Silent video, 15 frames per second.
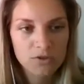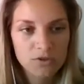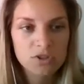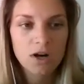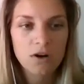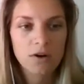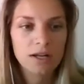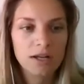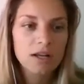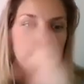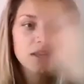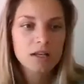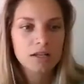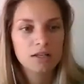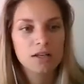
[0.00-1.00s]
Sorry,
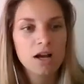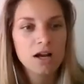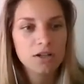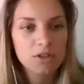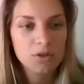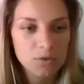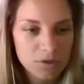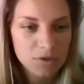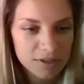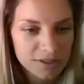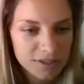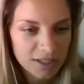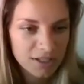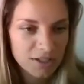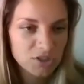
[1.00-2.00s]
not you,
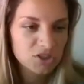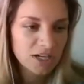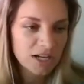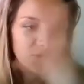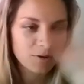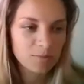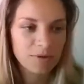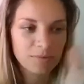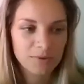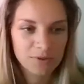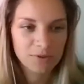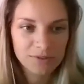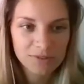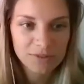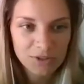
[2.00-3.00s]
Christy. Shadow people.
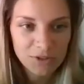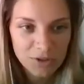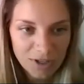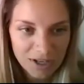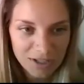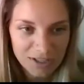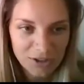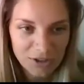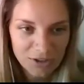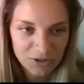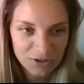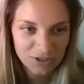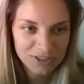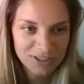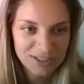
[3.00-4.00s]
You're not here. You're
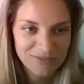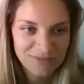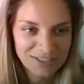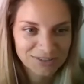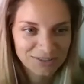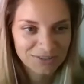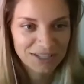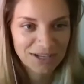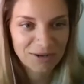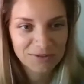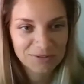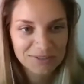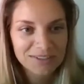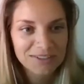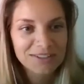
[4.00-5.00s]
just a vessel now.
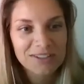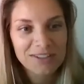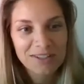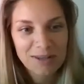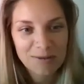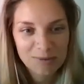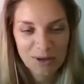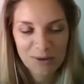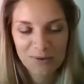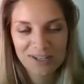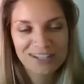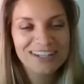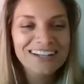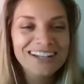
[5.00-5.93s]
Keep going.